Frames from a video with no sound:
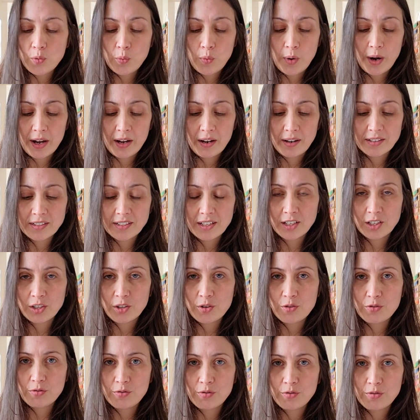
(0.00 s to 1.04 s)
where I take
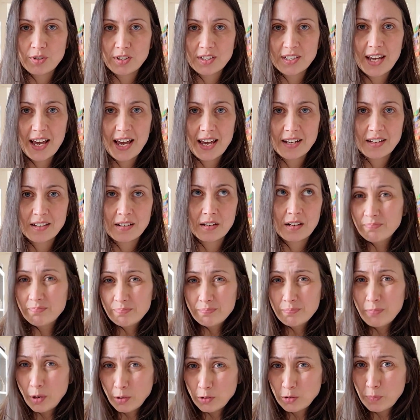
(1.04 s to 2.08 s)
you through the 10
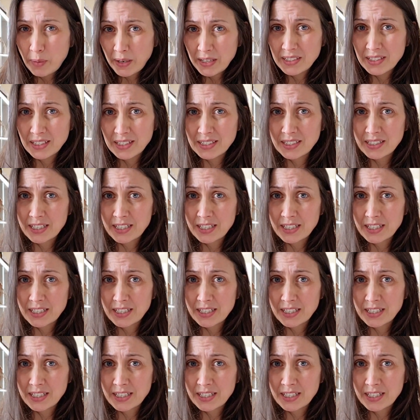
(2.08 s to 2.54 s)
most basic